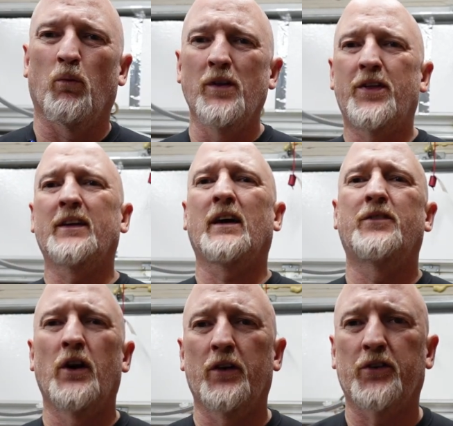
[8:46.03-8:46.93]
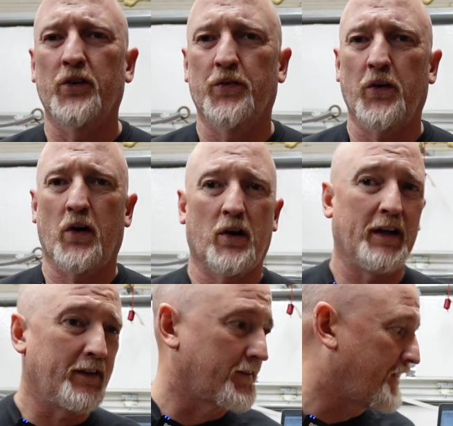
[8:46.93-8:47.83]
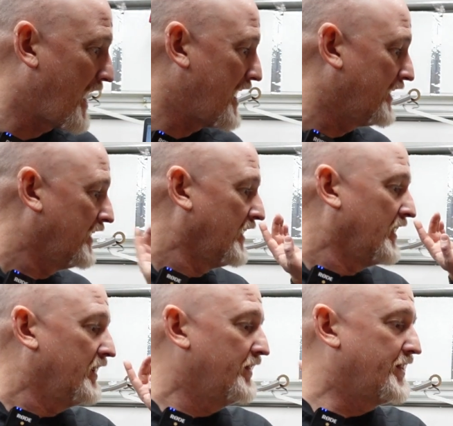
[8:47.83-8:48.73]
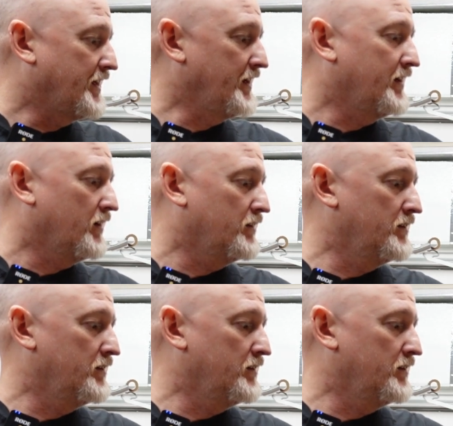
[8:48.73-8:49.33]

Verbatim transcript: One thing I've noticed so far is that the